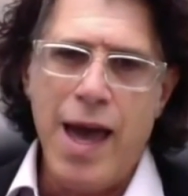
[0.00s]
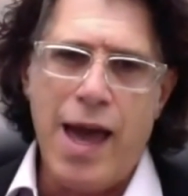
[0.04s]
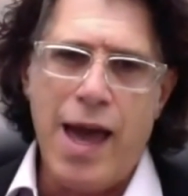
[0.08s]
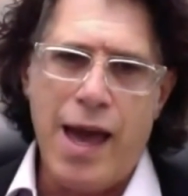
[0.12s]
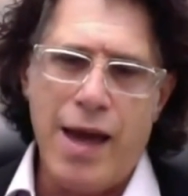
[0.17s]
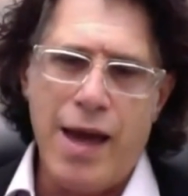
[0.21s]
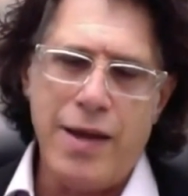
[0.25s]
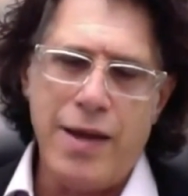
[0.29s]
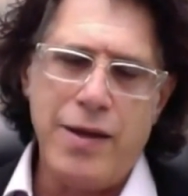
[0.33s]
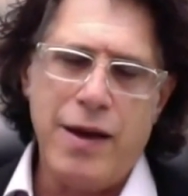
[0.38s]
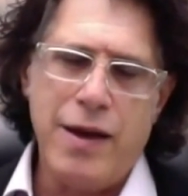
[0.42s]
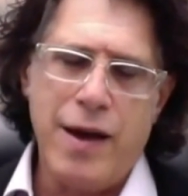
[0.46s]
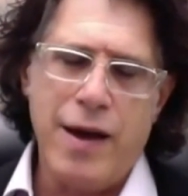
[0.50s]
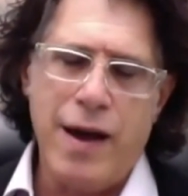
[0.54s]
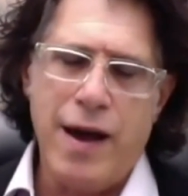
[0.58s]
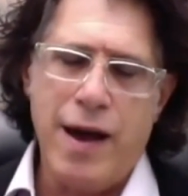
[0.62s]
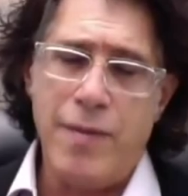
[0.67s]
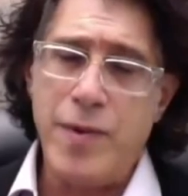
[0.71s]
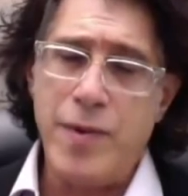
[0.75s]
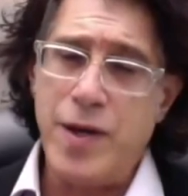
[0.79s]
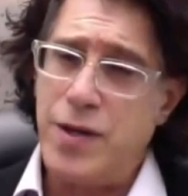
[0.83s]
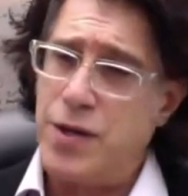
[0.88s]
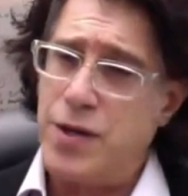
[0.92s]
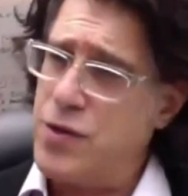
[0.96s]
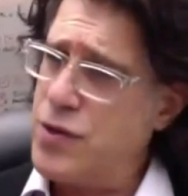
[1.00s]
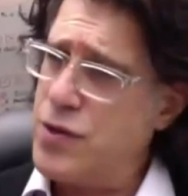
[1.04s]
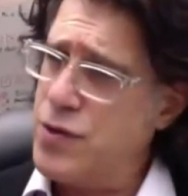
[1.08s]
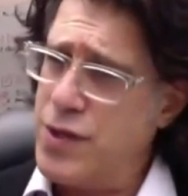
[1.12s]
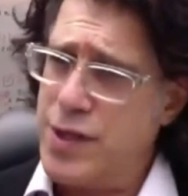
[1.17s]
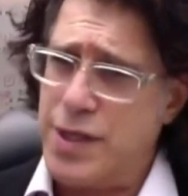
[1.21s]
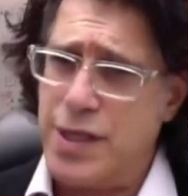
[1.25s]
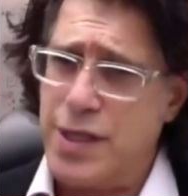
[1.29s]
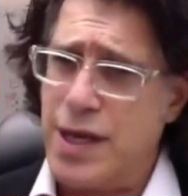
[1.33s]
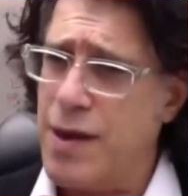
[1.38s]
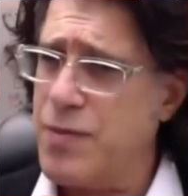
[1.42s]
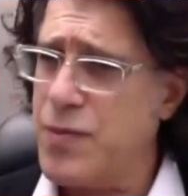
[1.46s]
And I'm going to do
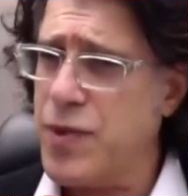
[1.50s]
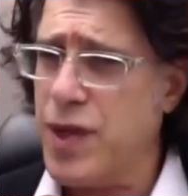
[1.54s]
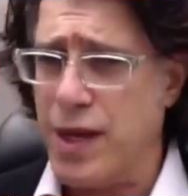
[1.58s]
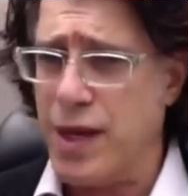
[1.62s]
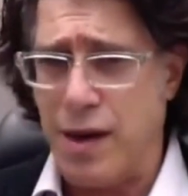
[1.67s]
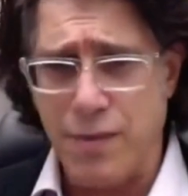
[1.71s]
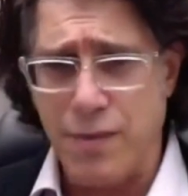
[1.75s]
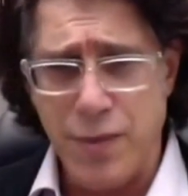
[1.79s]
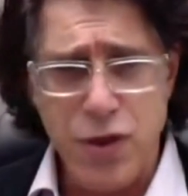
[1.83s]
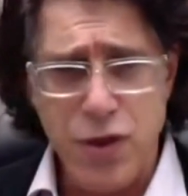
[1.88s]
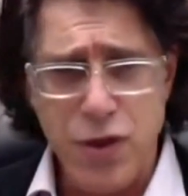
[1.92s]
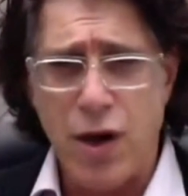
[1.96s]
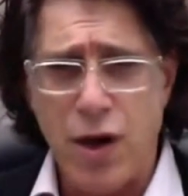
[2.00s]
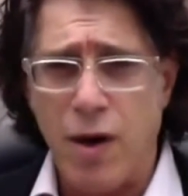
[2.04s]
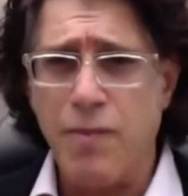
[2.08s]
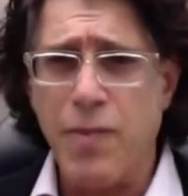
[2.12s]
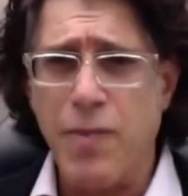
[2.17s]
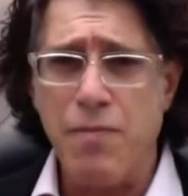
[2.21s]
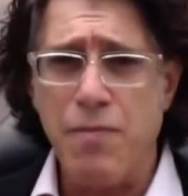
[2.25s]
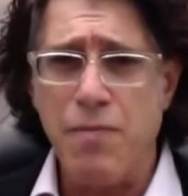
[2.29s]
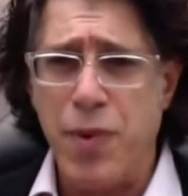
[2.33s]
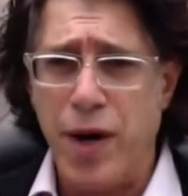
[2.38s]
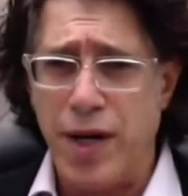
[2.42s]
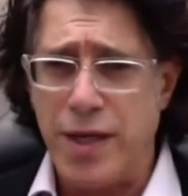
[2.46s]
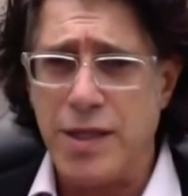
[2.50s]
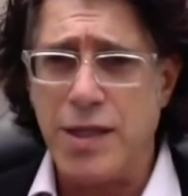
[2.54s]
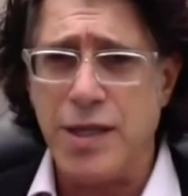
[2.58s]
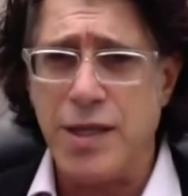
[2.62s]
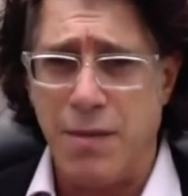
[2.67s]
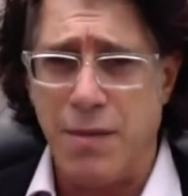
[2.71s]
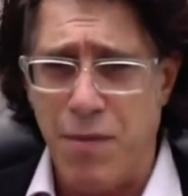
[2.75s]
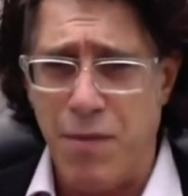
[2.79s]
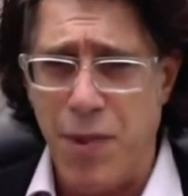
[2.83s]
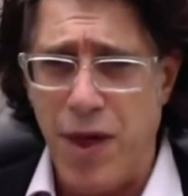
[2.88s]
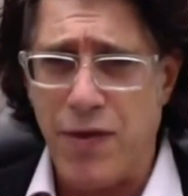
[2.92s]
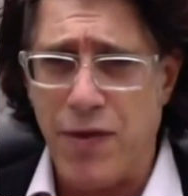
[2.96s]
the same thing. I'm going to start by
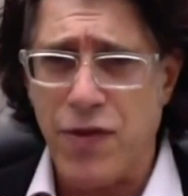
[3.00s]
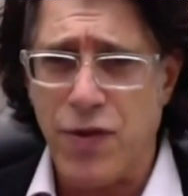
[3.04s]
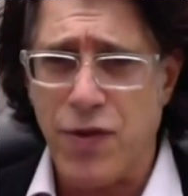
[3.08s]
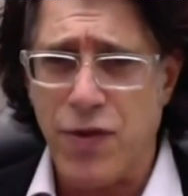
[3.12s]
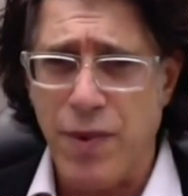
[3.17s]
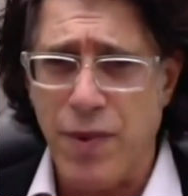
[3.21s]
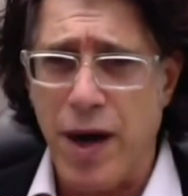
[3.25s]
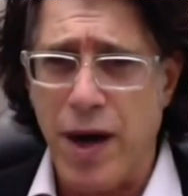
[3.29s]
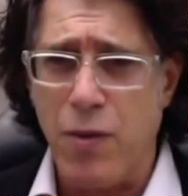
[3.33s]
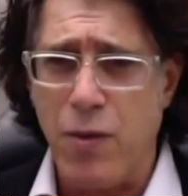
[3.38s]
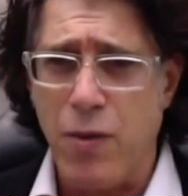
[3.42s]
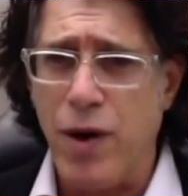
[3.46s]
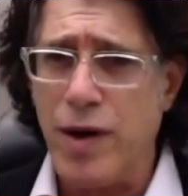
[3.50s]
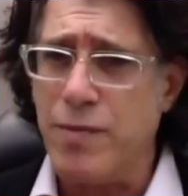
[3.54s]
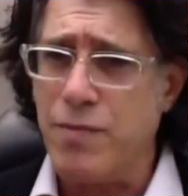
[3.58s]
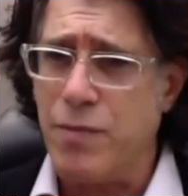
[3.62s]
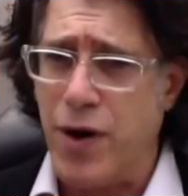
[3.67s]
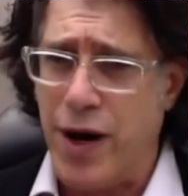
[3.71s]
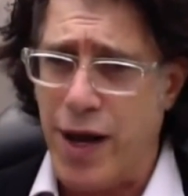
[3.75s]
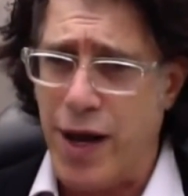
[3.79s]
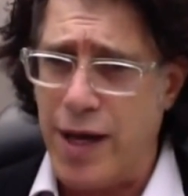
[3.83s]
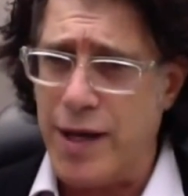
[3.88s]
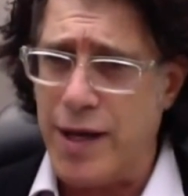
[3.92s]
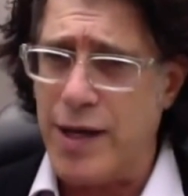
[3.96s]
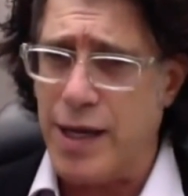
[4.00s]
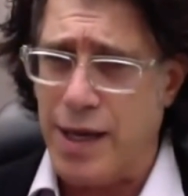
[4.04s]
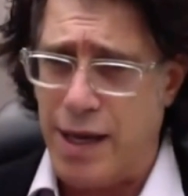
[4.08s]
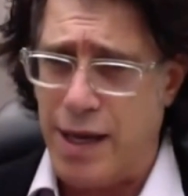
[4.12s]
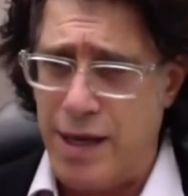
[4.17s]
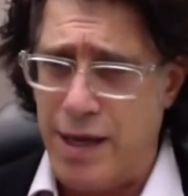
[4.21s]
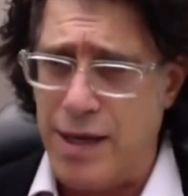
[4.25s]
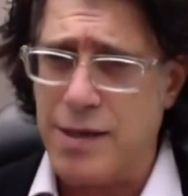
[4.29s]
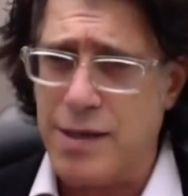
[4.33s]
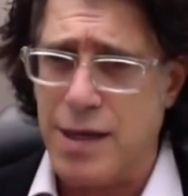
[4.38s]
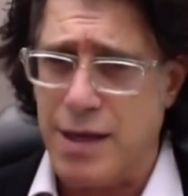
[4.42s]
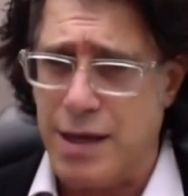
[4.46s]
busting myths about what branding
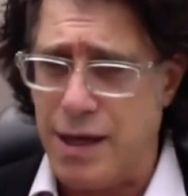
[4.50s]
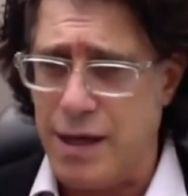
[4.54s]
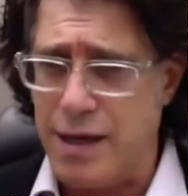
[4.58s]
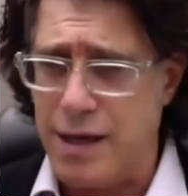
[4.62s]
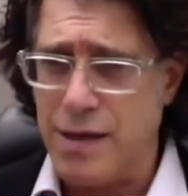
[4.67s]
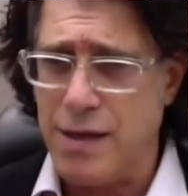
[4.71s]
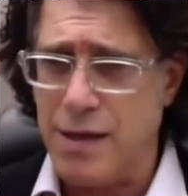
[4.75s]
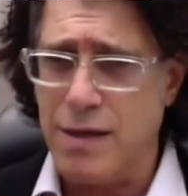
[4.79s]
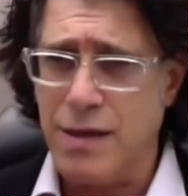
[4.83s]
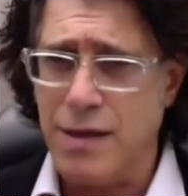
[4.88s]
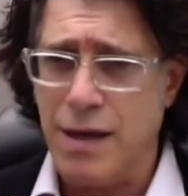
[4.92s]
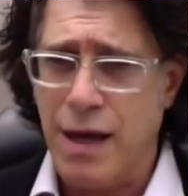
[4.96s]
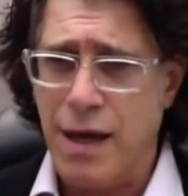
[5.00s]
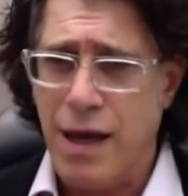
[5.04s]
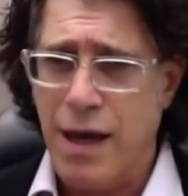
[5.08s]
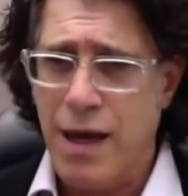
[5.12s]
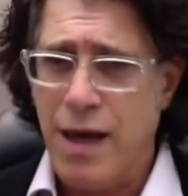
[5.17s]
is and isn't.